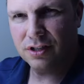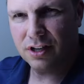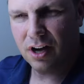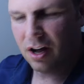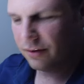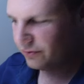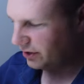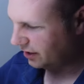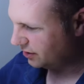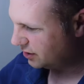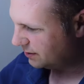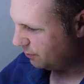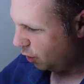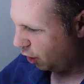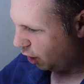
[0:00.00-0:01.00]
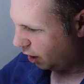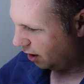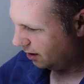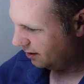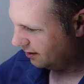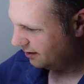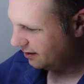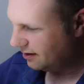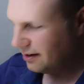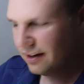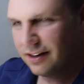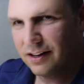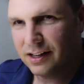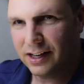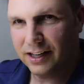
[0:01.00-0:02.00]
look awfully small.
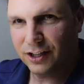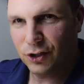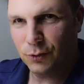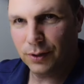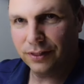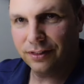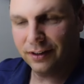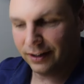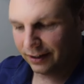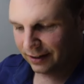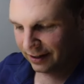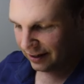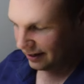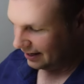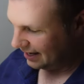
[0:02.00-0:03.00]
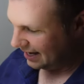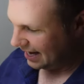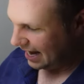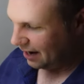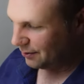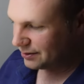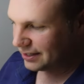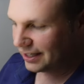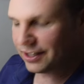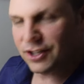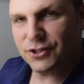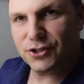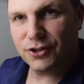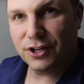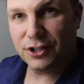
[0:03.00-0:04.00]
Like you would think, how is it going to
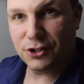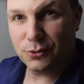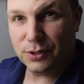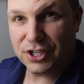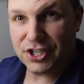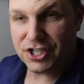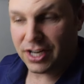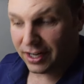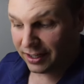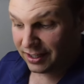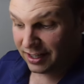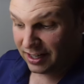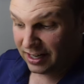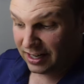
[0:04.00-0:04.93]
turn into a chick